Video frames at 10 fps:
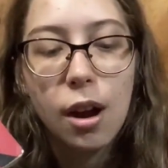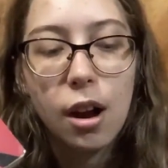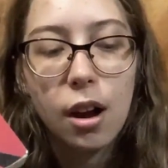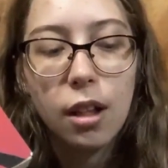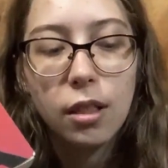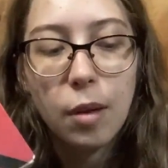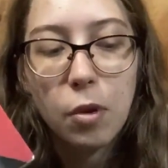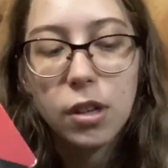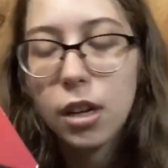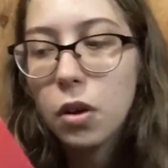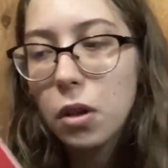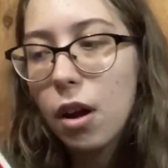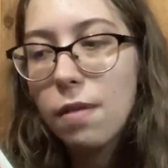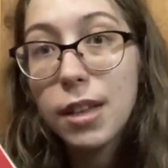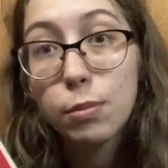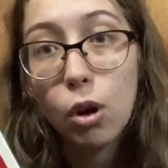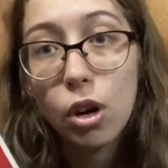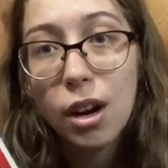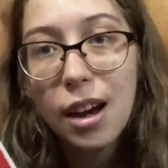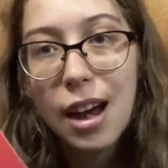library sale of this book,